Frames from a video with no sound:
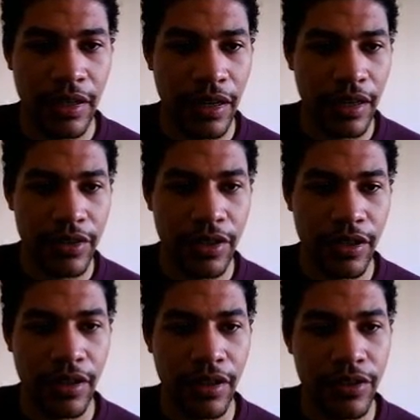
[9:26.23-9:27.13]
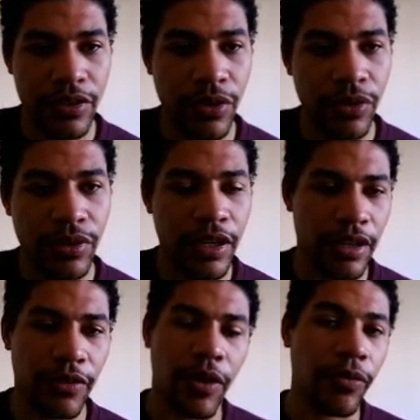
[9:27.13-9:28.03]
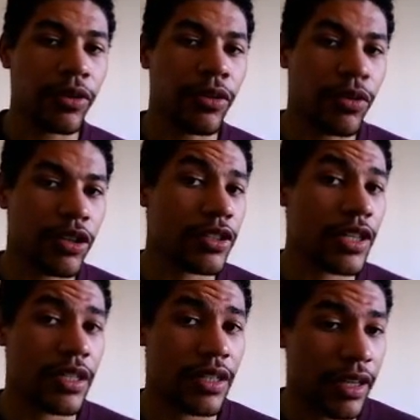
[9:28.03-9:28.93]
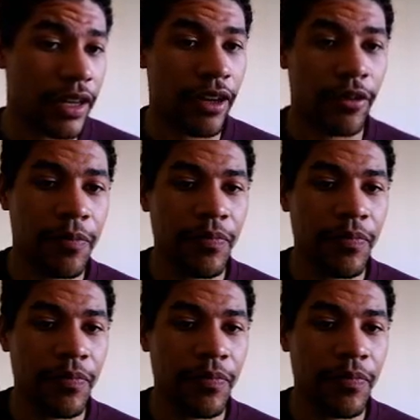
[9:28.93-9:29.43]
And that's it. This whole thing, if I really wanted to change the layout,